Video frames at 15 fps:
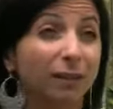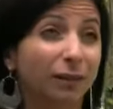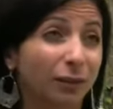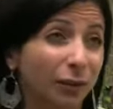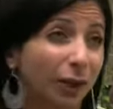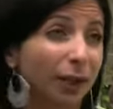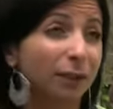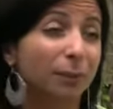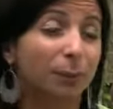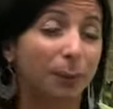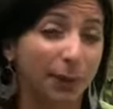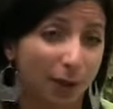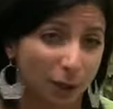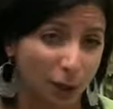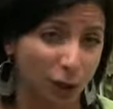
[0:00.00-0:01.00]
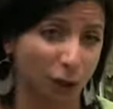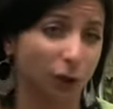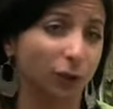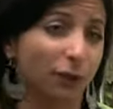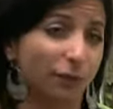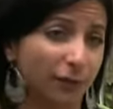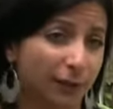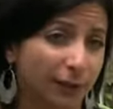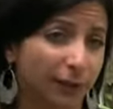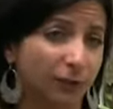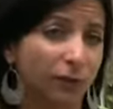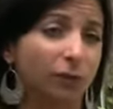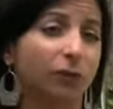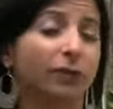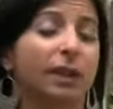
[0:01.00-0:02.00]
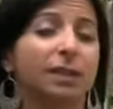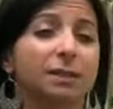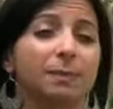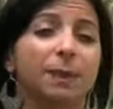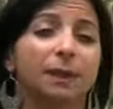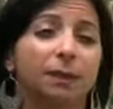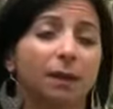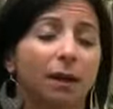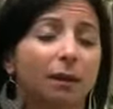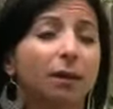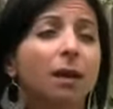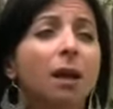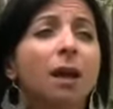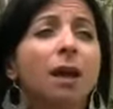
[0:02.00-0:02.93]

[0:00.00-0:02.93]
great project of theater that's been done